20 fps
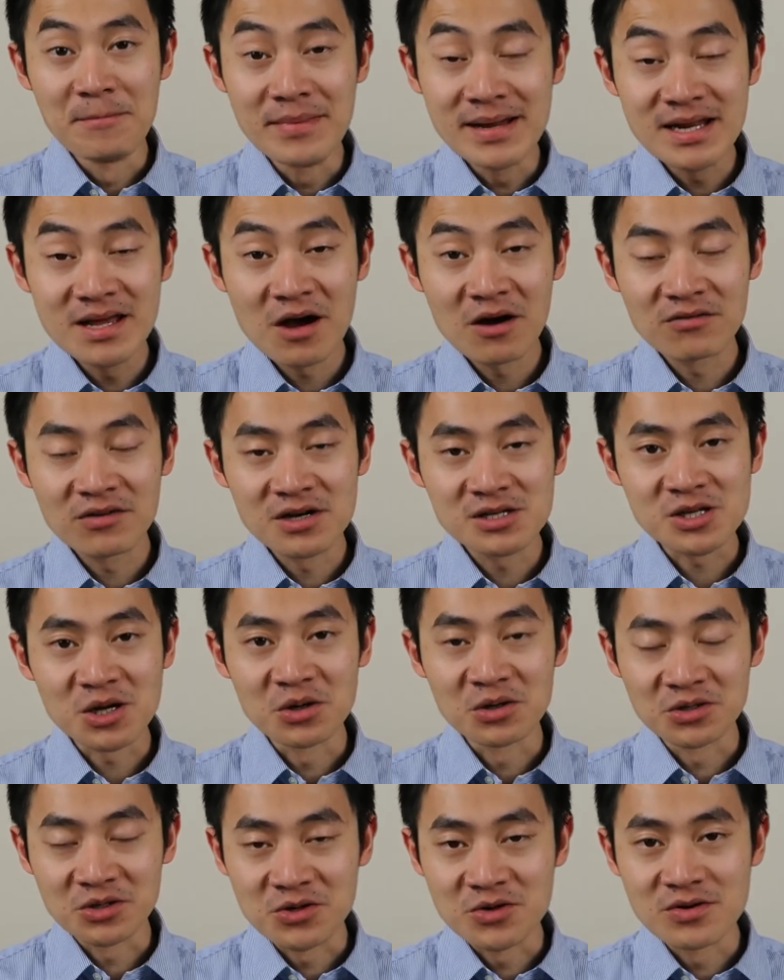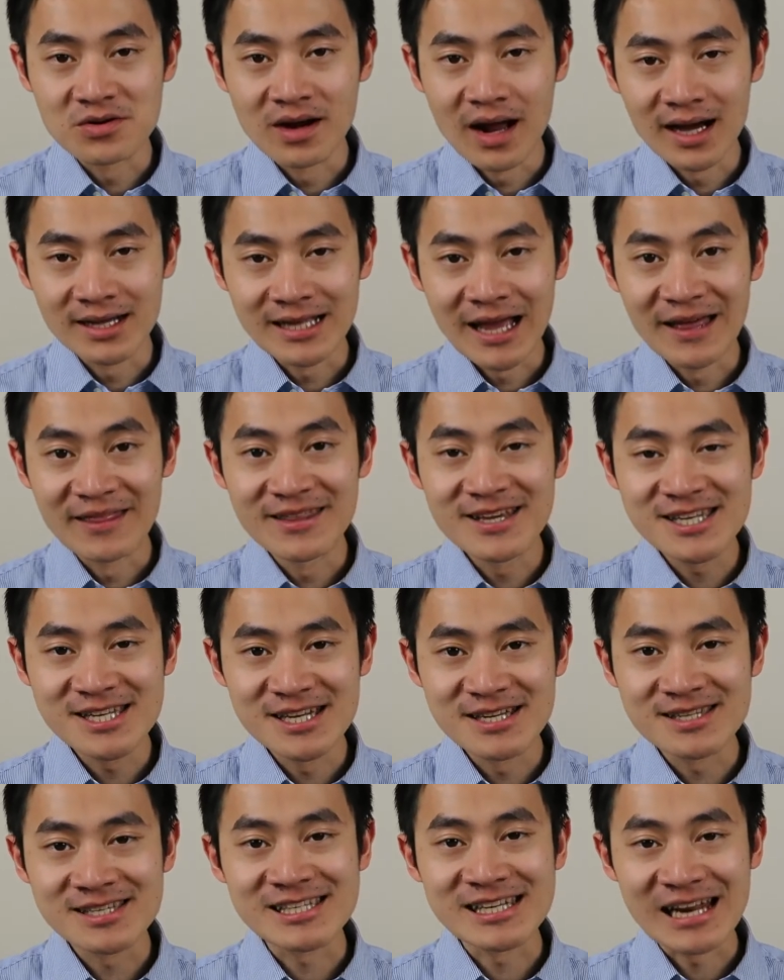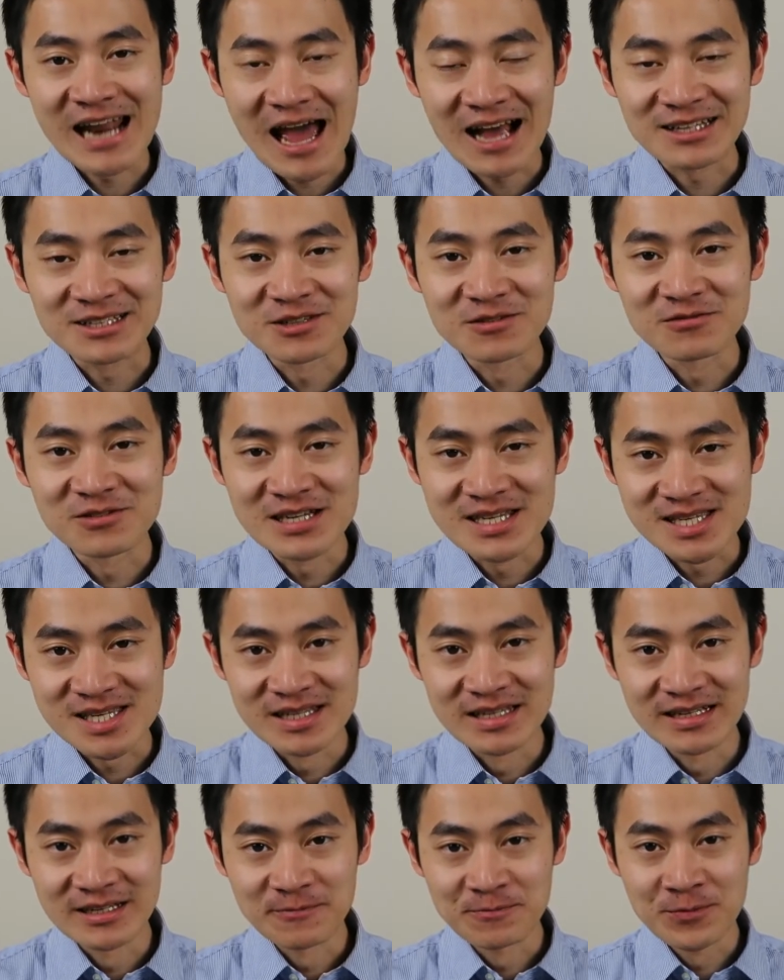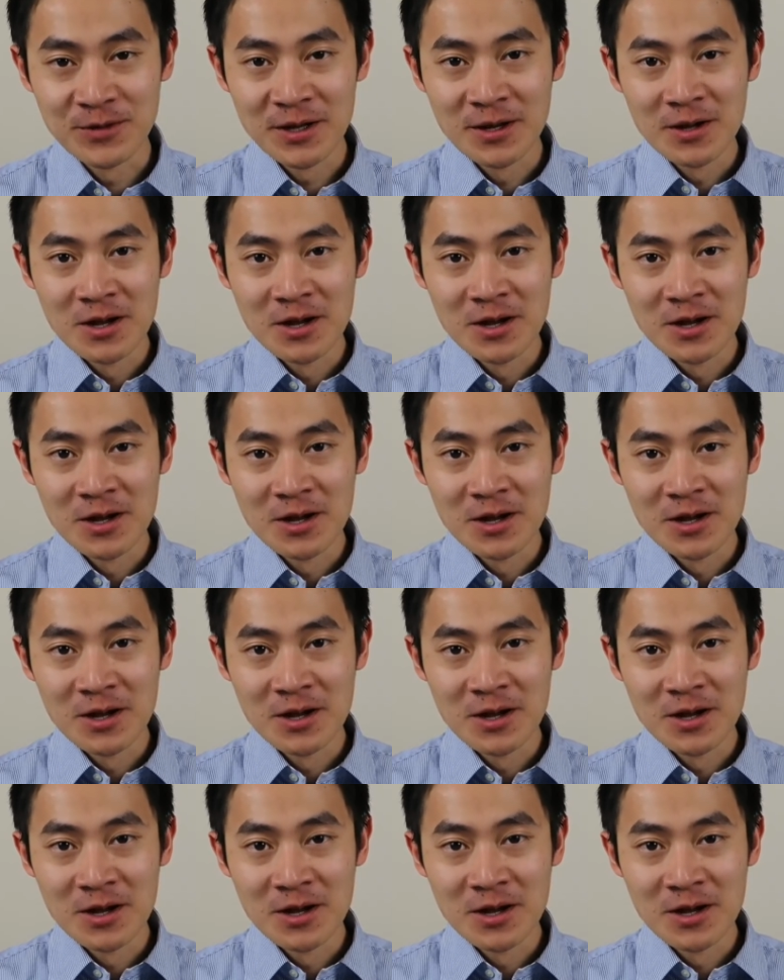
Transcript: many of us are good at, and this is selective listening.